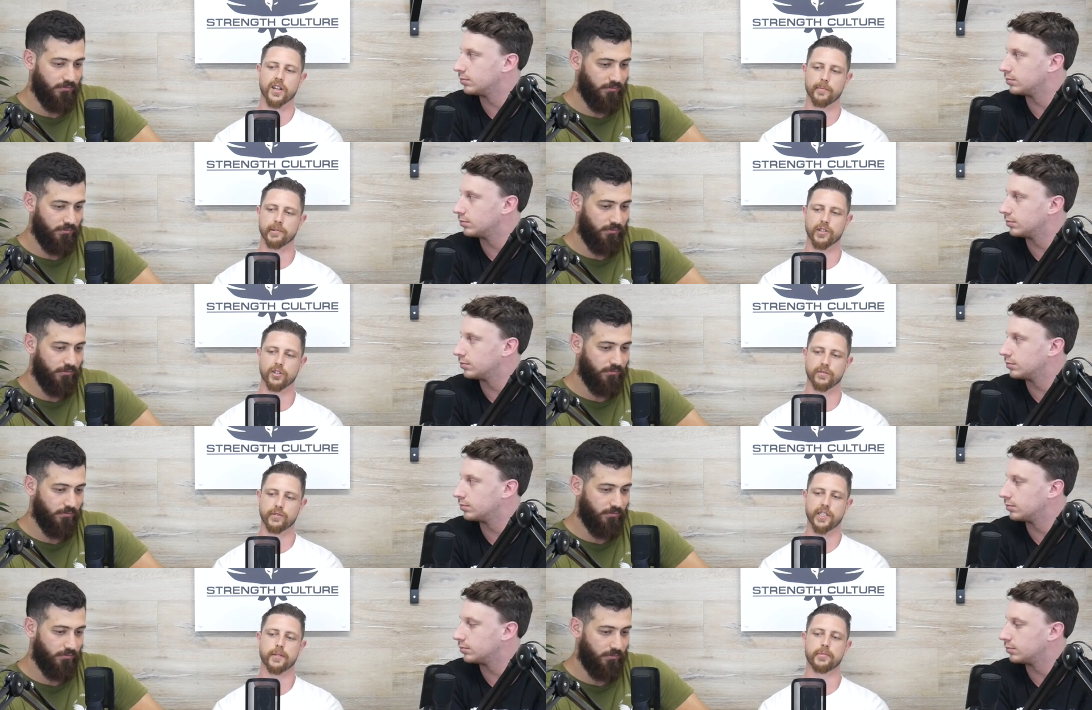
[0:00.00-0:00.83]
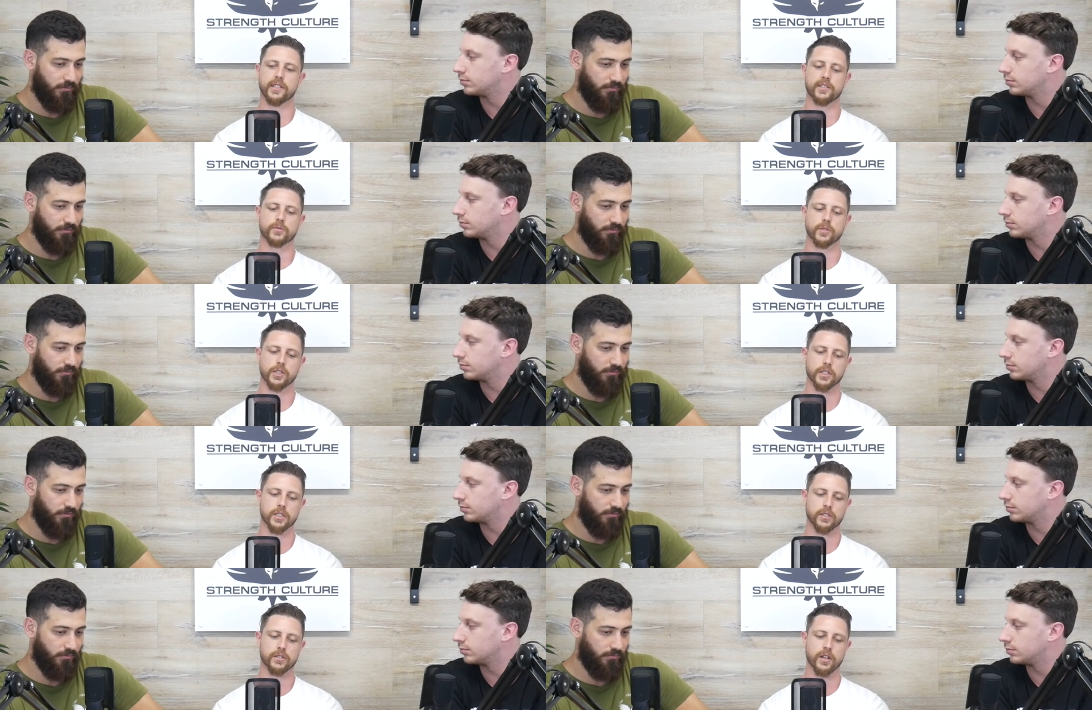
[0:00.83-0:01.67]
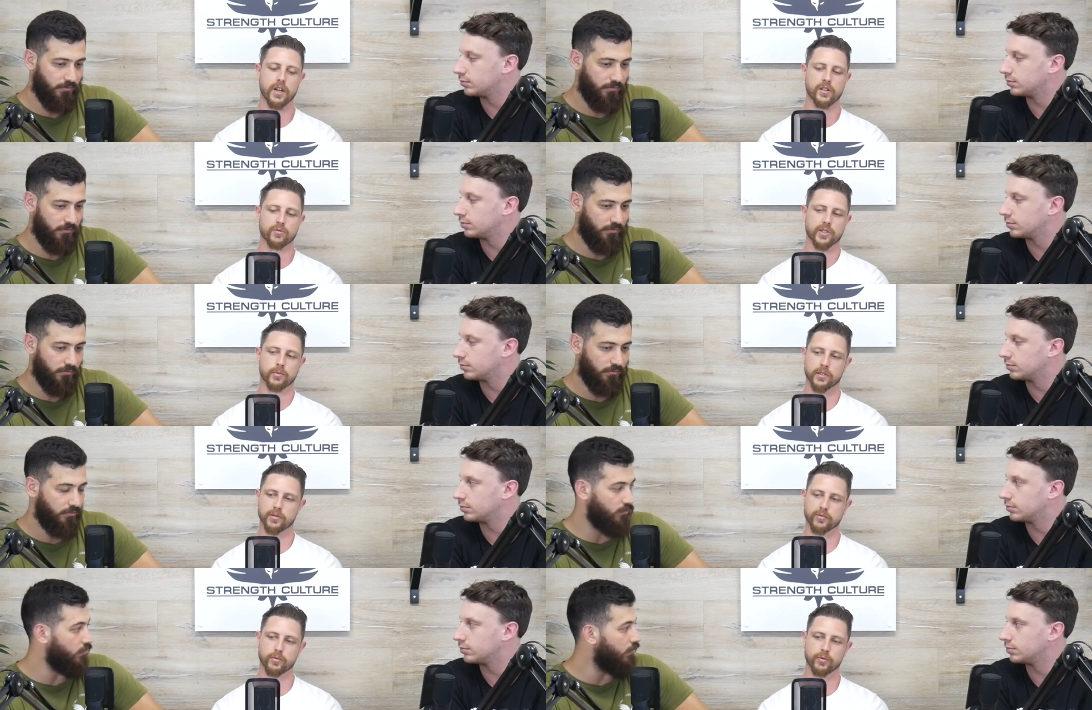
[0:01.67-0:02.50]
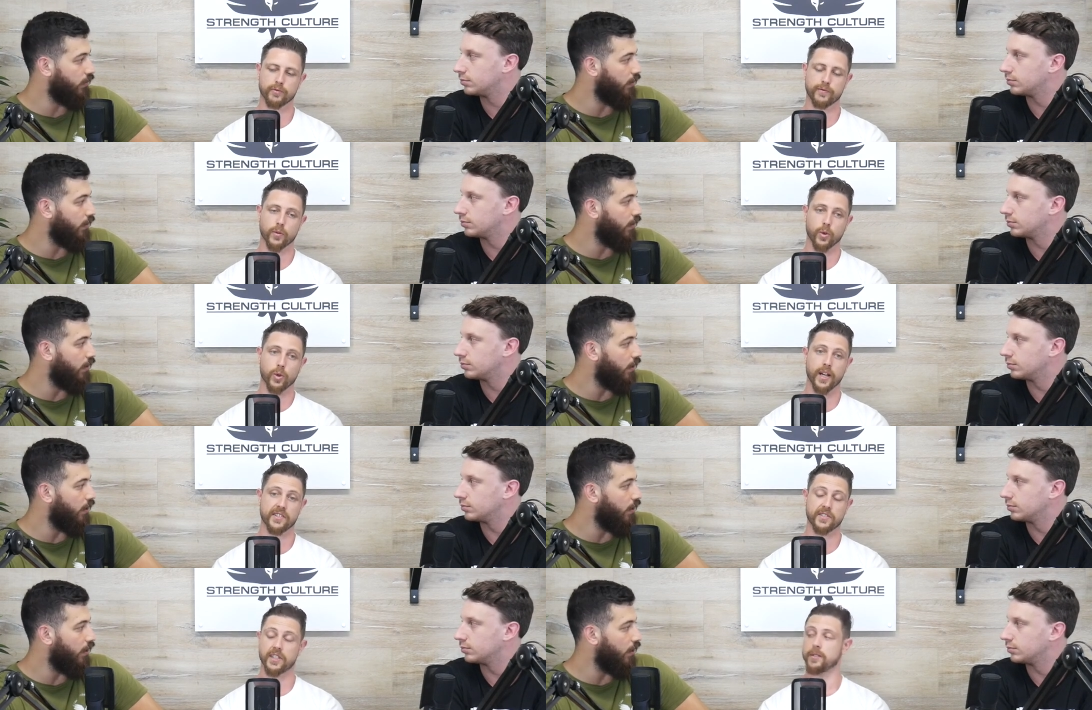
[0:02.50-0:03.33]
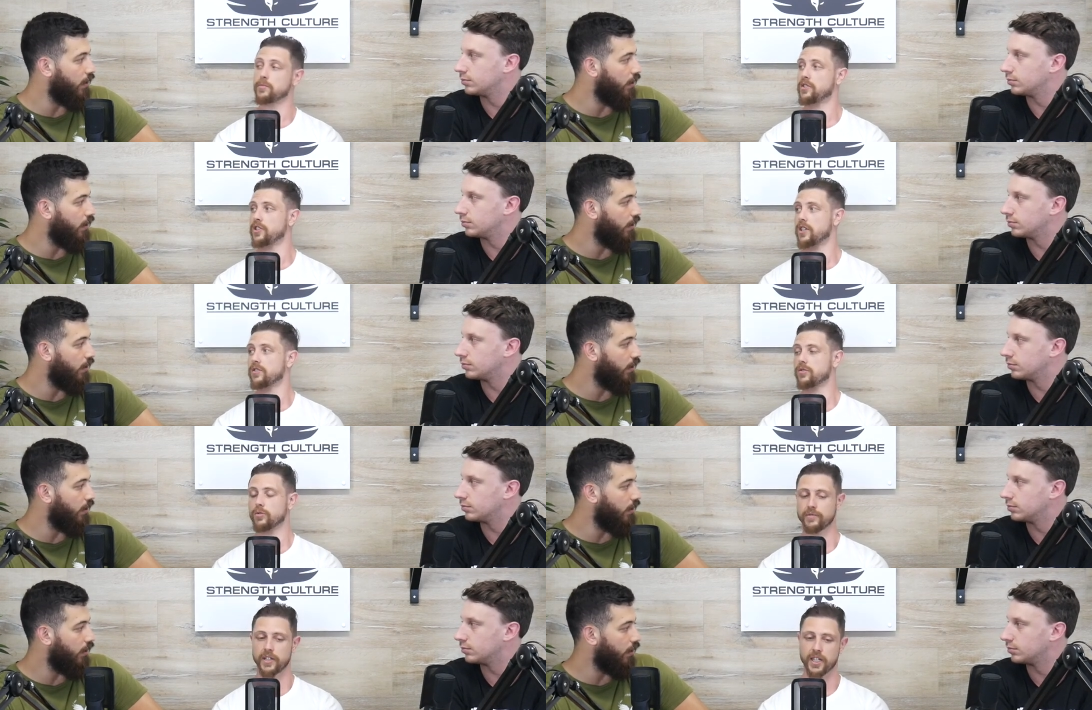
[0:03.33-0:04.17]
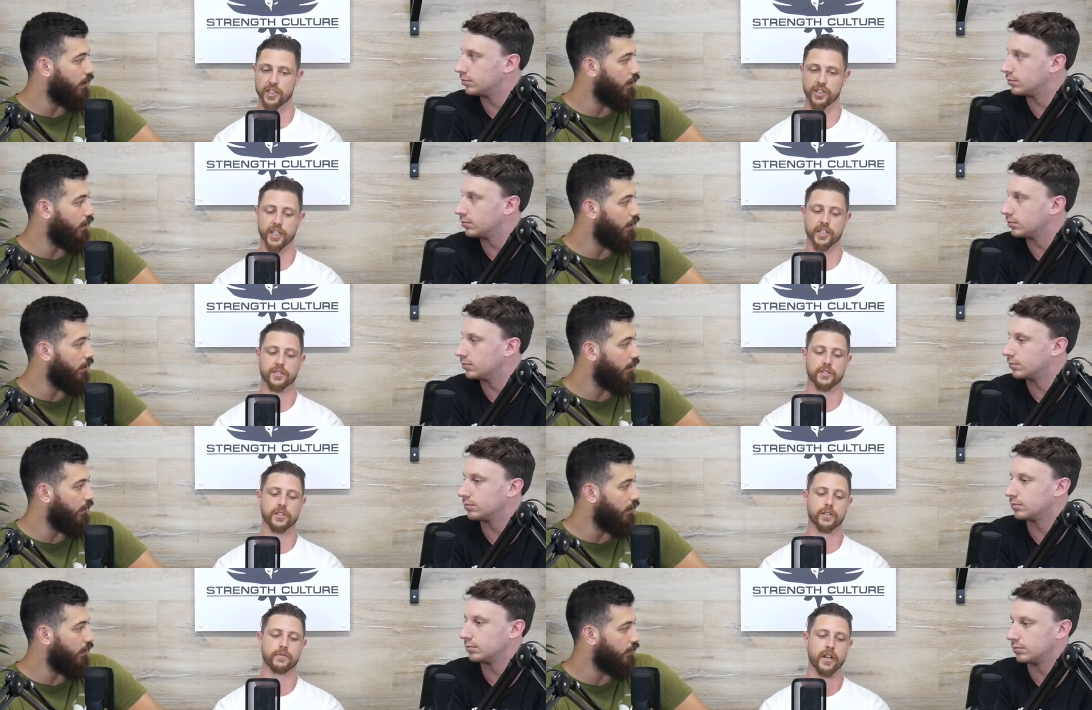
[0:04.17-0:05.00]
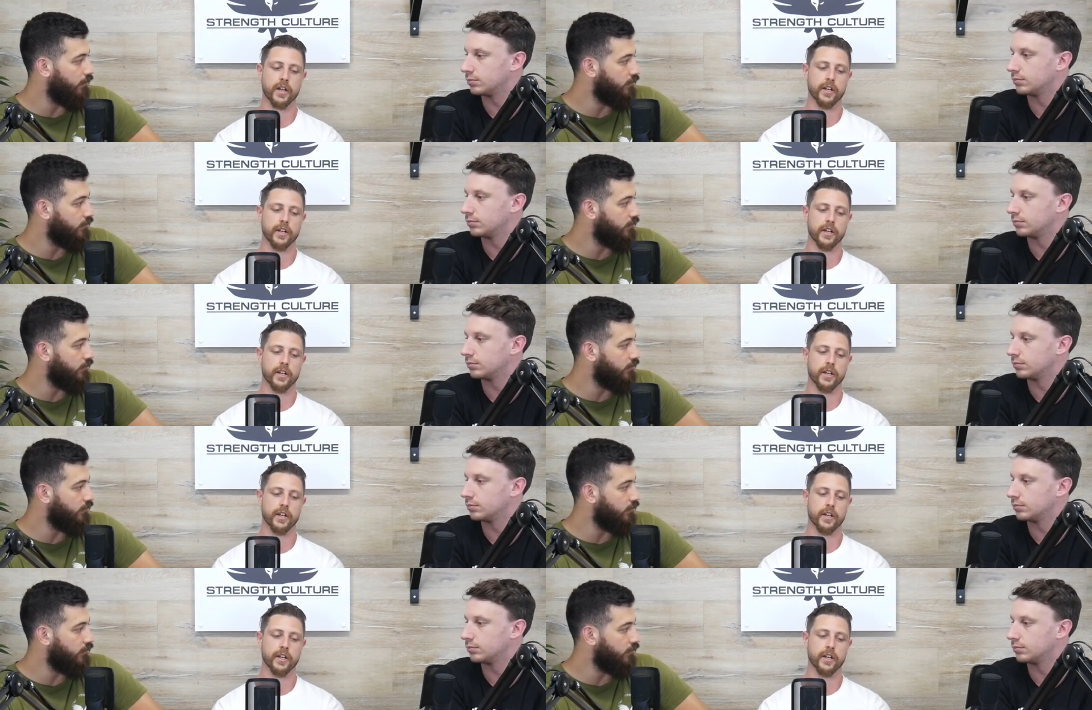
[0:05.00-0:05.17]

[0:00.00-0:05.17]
Speaker 1: company of JPS, which is responsible for, as the name suggests, all of our education stuff.